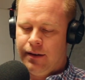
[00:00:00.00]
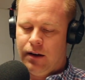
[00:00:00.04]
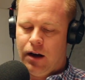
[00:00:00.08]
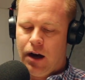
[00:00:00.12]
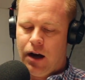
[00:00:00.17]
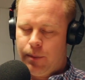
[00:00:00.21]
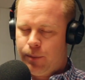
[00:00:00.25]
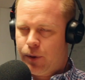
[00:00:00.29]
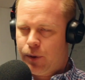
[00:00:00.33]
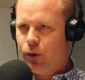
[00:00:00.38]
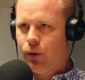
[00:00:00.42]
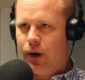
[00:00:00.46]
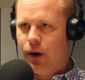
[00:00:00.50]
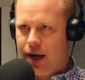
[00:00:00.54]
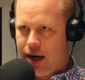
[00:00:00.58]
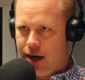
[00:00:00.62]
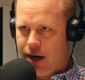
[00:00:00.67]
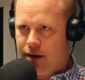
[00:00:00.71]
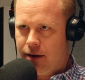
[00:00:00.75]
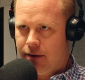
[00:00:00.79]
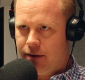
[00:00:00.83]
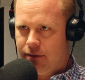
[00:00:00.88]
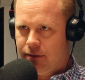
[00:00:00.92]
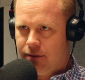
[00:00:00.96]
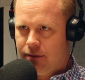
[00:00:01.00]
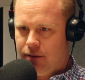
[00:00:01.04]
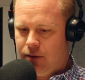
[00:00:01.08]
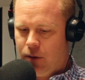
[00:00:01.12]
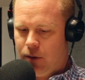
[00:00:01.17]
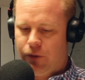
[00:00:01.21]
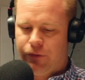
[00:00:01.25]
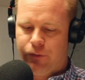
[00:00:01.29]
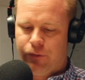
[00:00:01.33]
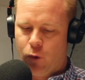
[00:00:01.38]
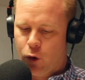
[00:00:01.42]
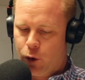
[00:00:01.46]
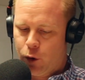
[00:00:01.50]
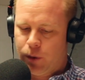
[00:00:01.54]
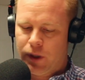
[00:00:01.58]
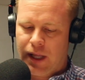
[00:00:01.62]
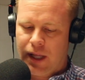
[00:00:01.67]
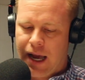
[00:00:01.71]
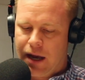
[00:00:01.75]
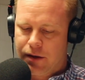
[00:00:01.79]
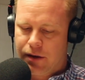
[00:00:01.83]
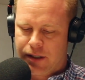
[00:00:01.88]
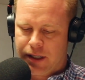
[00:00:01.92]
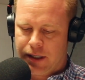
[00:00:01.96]
upgrade
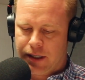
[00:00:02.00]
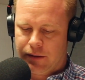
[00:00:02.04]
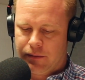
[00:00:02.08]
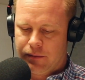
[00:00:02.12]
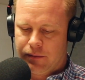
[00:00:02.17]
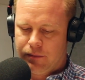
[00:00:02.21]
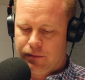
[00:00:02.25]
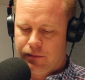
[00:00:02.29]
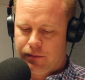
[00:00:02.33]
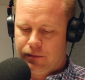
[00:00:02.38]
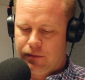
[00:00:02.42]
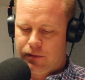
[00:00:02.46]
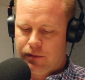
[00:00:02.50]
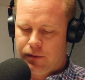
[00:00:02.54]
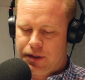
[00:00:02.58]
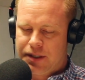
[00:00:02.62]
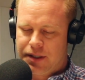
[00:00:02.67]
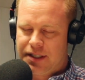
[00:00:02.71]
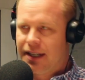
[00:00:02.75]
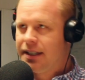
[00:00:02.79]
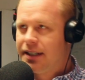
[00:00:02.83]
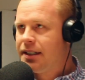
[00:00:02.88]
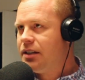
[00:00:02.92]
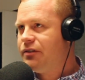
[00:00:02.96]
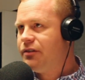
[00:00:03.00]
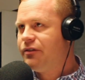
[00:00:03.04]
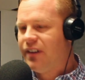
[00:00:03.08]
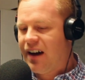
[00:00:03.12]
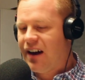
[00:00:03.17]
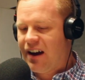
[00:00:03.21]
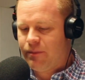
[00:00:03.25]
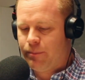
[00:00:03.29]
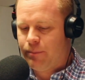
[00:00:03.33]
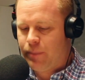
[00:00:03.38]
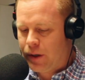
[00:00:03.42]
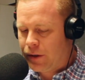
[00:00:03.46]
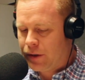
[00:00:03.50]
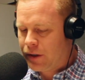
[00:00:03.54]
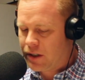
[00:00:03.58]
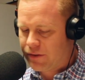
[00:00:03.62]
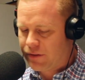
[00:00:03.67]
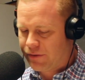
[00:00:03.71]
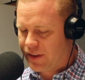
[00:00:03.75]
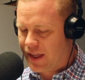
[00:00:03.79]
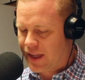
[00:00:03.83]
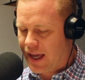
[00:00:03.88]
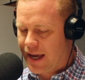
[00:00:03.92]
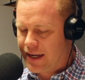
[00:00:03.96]
affordable housing. sixty-five billion
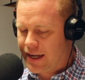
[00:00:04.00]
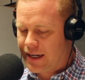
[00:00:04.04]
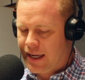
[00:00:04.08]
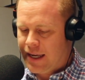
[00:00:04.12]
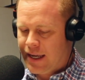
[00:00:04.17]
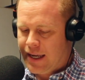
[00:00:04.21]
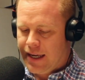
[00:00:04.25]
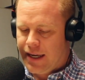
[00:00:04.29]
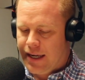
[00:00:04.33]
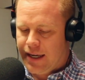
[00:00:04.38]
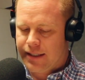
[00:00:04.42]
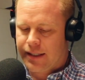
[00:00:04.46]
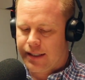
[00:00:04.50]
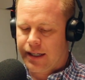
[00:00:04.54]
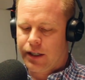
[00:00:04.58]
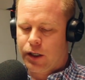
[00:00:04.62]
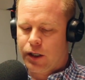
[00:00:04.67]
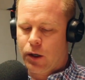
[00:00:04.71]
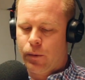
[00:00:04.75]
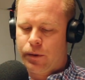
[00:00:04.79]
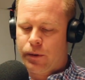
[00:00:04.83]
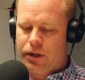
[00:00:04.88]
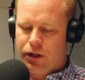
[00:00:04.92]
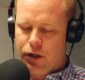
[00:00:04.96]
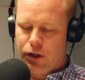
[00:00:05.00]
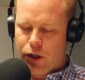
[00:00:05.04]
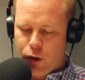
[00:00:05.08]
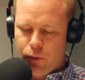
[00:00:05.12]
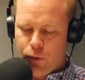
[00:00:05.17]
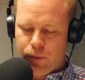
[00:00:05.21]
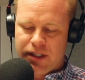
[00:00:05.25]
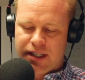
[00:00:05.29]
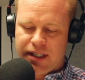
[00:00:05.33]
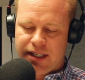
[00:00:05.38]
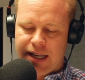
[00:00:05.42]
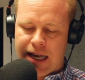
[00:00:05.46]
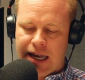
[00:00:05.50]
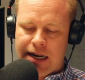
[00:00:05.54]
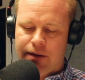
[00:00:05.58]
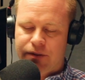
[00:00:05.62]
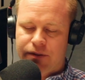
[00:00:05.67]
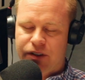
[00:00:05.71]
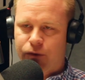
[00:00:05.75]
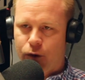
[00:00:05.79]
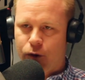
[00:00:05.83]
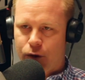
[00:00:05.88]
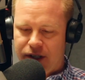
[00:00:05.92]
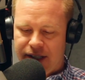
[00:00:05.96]
dollars of that is going to go into new
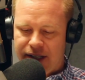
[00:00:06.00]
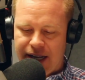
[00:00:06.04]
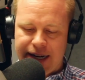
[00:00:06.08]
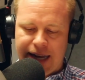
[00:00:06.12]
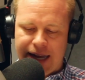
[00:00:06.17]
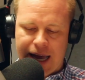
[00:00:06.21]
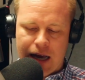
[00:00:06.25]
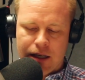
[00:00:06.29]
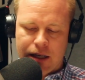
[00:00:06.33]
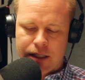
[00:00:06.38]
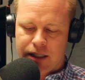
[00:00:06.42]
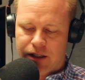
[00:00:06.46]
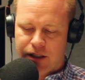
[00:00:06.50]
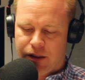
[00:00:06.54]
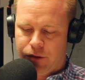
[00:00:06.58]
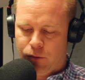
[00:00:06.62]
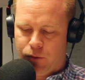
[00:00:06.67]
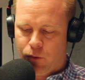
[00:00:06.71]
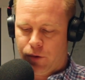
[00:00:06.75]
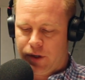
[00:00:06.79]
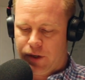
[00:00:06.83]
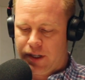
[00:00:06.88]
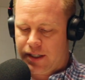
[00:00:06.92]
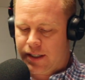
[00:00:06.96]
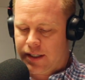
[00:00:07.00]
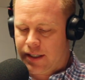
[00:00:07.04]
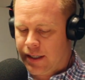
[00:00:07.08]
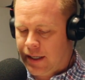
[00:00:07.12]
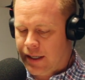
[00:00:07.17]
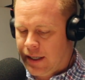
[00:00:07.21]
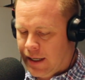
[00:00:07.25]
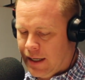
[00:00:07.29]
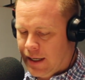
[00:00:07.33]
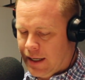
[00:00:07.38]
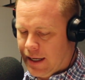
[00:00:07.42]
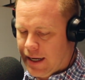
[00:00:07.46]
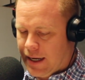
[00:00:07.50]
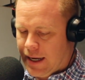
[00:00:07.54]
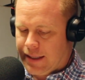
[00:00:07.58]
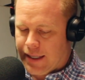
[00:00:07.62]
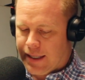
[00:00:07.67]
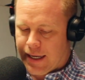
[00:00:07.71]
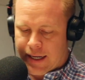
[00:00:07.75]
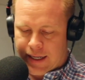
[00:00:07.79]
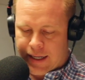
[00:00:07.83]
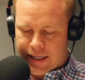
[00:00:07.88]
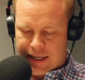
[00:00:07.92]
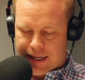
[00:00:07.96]
incentives for state housing authorities and
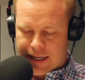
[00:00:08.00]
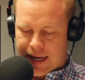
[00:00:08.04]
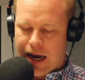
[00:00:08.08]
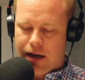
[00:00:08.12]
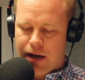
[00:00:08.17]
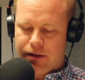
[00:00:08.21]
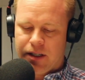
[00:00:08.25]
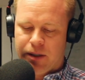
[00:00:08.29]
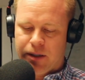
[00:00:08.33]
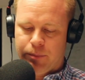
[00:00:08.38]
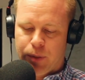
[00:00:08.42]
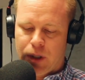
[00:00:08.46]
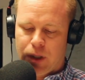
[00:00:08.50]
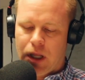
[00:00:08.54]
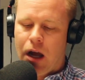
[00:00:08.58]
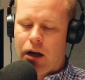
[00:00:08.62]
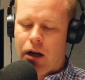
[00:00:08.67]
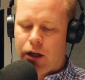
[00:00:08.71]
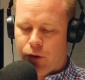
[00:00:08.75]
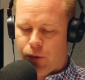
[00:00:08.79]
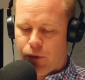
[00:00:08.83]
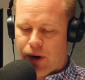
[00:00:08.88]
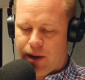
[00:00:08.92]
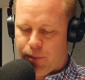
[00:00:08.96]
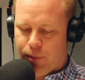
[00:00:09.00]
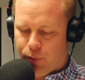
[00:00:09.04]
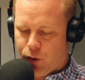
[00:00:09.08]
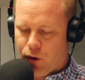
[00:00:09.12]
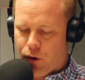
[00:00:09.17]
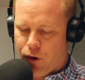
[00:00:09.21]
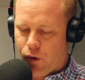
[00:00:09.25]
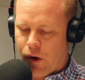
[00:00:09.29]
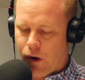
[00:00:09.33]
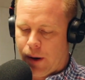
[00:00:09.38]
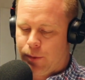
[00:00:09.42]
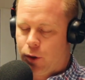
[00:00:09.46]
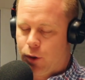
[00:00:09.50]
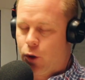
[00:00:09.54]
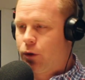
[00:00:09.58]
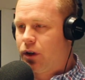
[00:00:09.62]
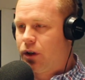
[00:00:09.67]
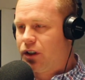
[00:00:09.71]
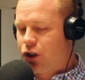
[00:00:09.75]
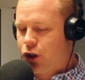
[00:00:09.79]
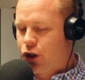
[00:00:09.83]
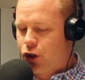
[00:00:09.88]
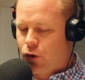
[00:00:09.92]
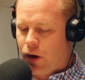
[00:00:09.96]
the Indian Housing Block Grant Program to
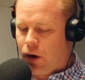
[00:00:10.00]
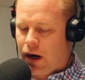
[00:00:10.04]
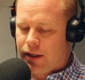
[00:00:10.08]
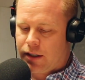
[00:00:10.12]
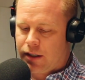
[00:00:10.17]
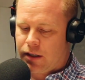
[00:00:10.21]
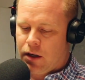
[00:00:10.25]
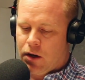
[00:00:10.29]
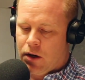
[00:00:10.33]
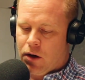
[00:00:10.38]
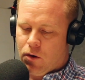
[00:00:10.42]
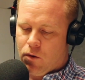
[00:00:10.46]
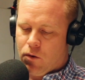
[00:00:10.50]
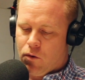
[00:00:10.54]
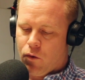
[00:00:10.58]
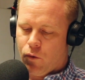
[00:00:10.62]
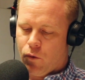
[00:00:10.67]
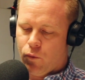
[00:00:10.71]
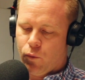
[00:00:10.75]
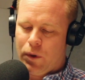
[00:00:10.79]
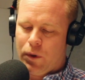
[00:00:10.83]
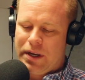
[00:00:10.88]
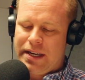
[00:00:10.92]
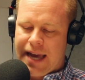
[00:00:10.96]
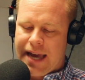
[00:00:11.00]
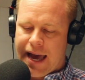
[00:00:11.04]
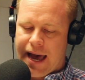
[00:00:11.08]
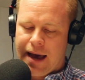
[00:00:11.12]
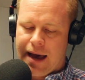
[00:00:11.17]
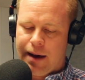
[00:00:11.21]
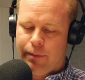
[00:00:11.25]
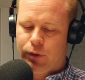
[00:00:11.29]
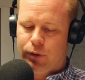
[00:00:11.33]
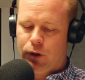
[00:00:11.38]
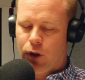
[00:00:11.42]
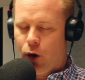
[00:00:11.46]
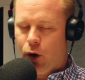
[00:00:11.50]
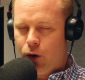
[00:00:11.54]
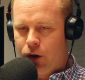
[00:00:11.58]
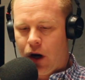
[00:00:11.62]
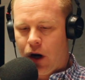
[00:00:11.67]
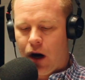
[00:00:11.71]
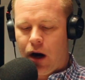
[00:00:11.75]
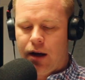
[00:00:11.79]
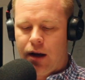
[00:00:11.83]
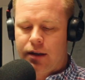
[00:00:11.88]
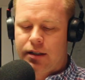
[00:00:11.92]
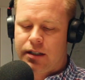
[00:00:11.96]
construct or rehab
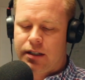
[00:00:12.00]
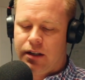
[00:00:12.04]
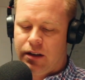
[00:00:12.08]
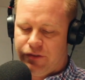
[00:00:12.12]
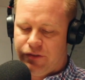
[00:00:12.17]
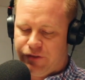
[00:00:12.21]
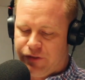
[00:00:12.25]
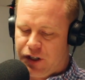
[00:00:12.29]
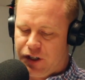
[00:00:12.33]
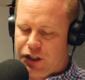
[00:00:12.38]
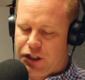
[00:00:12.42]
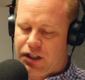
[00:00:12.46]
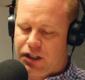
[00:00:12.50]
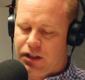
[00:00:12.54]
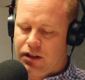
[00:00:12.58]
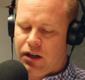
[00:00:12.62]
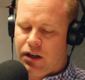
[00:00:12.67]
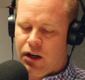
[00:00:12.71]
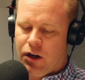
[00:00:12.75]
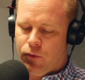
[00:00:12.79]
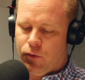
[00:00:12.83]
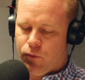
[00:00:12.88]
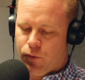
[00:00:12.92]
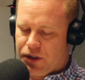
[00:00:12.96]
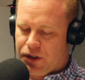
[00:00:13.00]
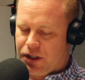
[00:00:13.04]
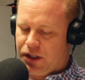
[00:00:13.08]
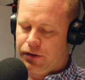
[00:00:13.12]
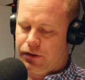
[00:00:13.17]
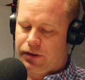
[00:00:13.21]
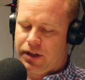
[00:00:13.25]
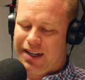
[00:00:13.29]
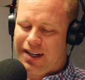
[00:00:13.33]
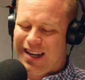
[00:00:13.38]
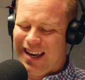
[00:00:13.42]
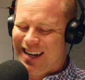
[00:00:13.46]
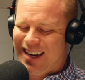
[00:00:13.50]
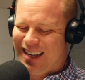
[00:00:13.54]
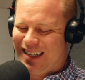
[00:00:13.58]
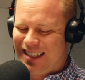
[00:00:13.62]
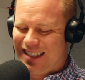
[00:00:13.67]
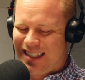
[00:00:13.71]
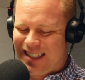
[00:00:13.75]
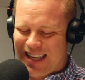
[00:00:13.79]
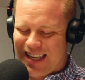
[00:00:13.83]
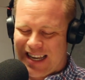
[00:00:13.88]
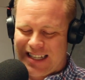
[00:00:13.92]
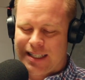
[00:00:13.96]
low-cost, efficient, resilient, and
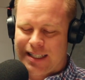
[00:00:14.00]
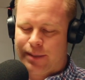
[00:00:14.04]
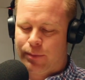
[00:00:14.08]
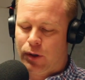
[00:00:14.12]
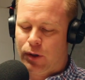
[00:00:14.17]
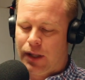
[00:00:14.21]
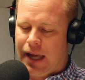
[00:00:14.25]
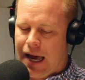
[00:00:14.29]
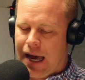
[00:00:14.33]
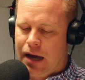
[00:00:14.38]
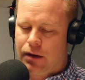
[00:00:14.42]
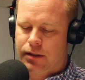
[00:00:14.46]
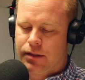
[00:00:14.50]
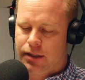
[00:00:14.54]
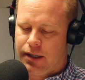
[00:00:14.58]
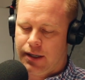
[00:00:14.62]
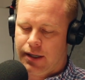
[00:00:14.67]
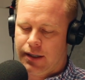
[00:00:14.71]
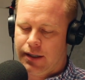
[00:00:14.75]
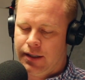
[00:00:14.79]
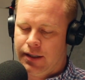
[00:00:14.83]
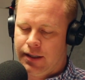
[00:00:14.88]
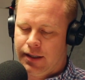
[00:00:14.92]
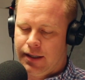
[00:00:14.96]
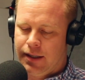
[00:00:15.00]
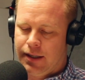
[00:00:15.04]
accessible housing